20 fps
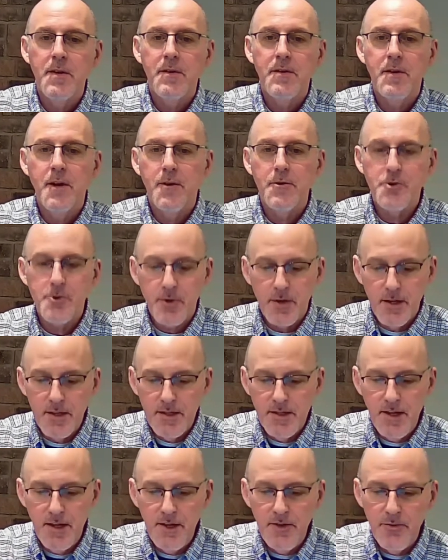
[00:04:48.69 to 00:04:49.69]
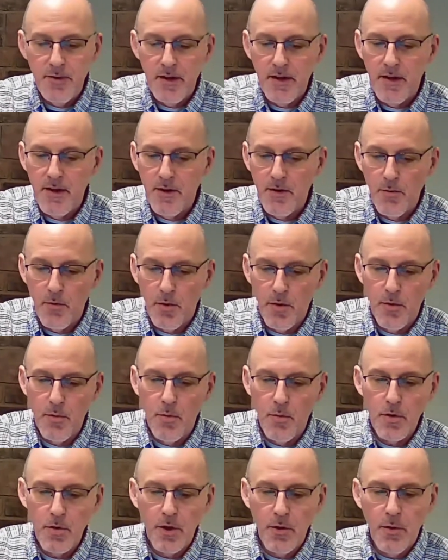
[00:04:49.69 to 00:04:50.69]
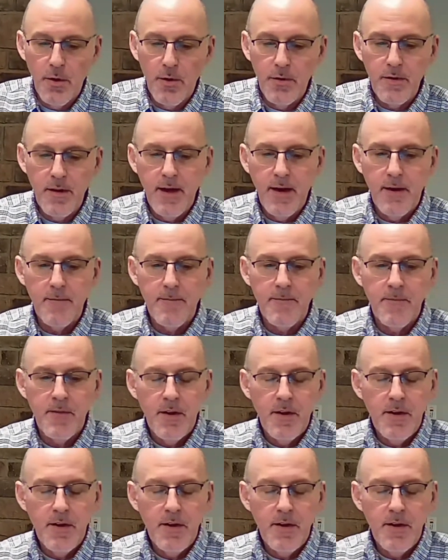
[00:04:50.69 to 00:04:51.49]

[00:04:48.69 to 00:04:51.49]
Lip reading: Now, as we're continuing here, we'll go on down